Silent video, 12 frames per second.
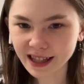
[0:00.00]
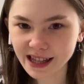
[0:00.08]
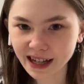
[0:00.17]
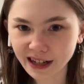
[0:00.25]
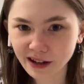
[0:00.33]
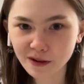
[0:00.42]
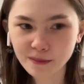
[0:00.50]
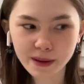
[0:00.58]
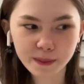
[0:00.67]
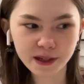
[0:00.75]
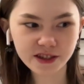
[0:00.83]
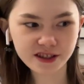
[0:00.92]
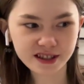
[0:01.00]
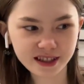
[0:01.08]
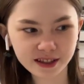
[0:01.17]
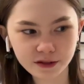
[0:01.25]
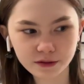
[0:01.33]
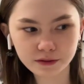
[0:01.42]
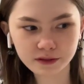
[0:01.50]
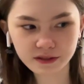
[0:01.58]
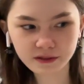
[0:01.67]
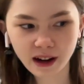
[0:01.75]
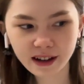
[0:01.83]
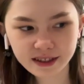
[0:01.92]
And I know maybe it's just because
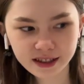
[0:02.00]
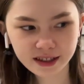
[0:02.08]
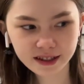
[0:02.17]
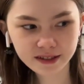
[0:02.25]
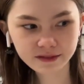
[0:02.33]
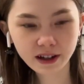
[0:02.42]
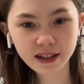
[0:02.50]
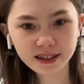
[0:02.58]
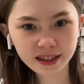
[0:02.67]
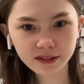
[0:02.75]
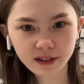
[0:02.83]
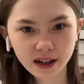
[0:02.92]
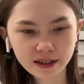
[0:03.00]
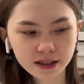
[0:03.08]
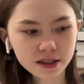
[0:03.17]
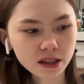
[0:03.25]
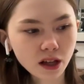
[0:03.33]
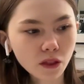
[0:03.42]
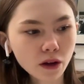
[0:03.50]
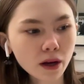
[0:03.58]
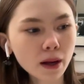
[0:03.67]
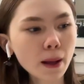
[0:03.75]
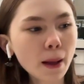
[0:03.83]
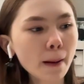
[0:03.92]
red's like Roxy's color,
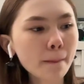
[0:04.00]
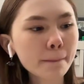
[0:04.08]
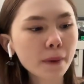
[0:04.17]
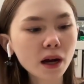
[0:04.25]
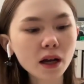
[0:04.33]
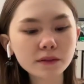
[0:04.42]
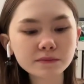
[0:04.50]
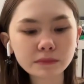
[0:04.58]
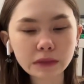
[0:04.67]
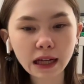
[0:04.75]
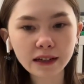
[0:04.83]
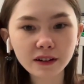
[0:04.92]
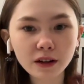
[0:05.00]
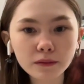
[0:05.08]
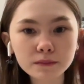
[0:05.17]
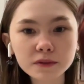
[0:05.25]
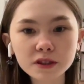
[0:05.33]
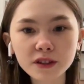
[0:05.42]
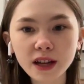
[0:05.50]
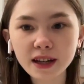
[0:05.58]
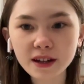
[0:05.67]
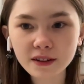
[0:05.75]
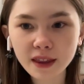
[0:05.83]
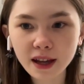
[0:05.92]
but I don't know. So yeah,
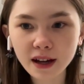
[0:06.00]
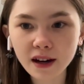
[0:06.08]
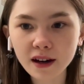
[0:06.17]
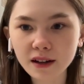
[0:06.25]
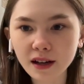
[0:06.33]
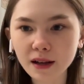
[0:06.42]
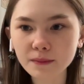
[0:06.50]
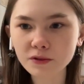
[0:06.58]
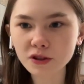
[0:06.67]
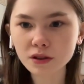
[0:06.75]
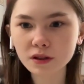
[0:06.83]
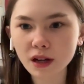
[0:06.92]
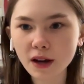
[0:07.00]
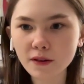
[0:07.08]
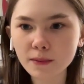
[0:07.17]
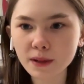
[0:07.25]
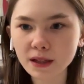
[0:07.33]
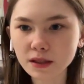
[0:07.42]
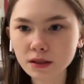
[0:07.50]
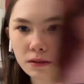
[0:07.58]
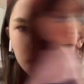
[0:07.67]
here they are. I'm sure everybody's